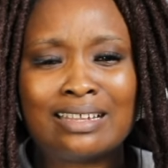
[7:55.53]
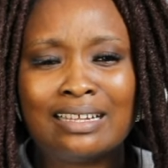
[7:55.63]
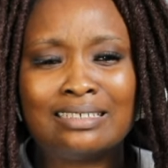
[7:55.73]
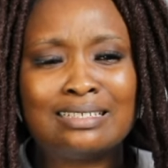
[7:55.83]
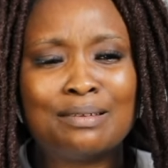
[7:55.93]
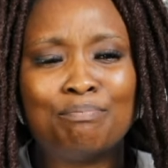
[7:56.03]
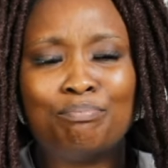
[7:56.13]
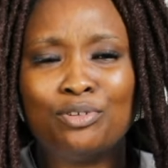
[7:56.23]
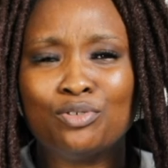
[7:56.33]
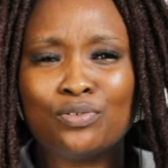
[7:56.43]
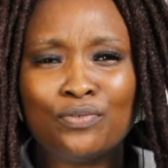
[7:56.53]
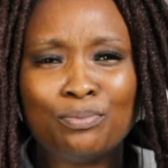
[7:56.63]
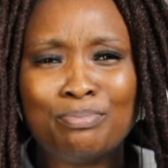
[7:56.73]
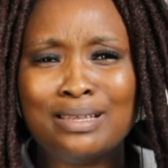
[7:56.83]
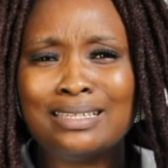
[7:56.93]
and it's a
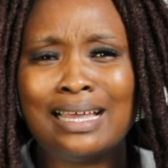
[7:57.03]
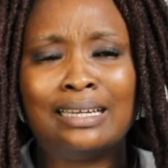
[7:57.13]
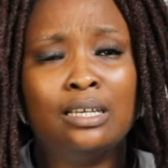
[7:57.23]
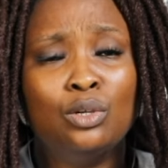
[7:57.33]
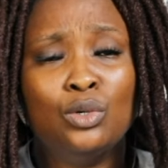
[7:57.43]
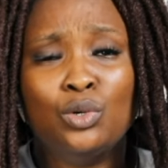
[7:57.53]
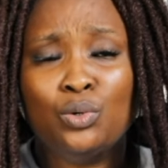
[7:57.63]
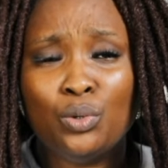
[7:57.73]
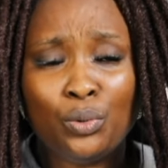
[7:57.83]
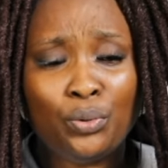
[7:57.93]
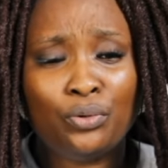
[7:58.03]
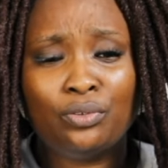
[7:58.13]
beautiful place, and whew,